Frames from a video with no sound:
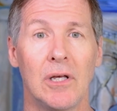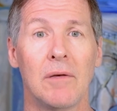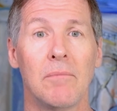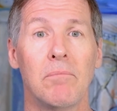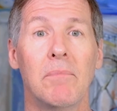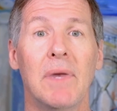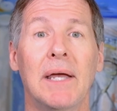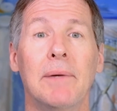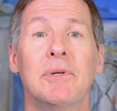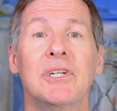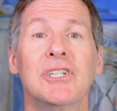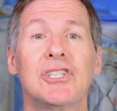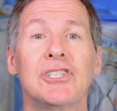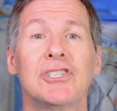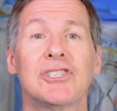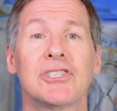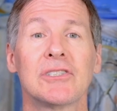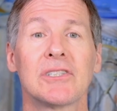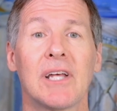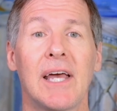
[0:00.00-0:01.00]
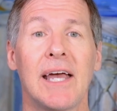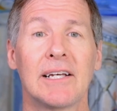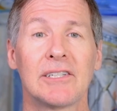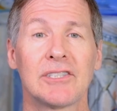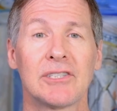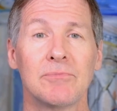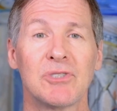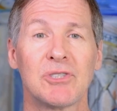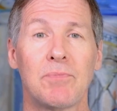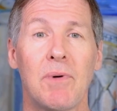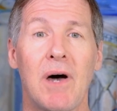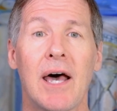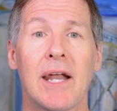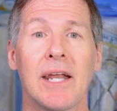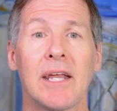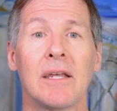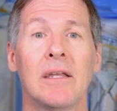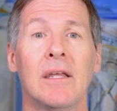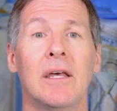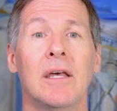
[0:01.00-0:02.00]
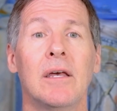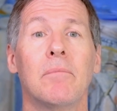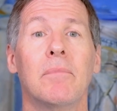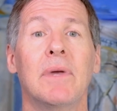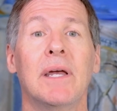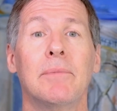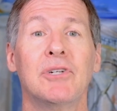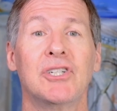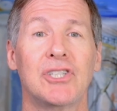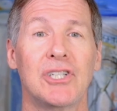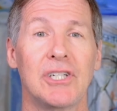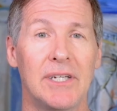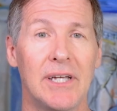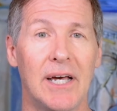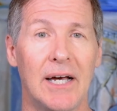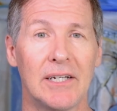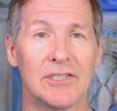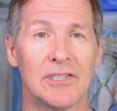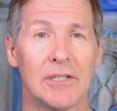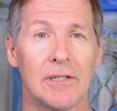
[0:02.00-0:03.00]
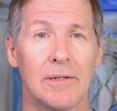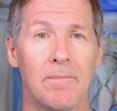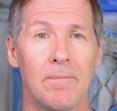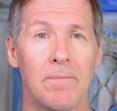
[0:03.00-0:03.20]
Maybe she has some spotting, maybe she doesn't.